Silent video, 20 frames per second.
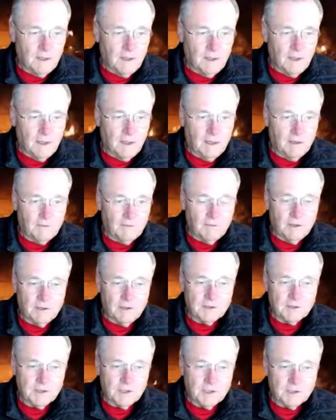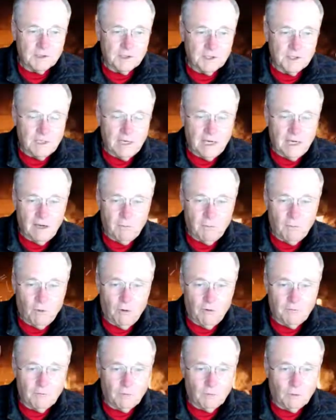If you're interested in seeing how
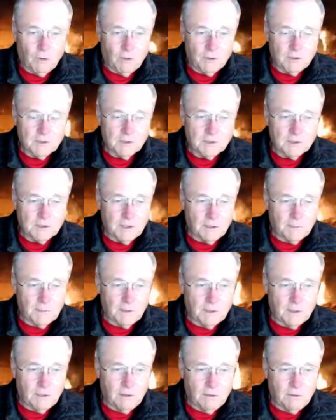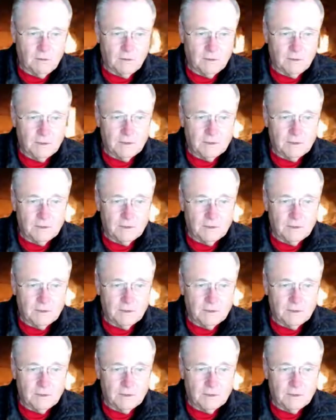more of it works, let me know.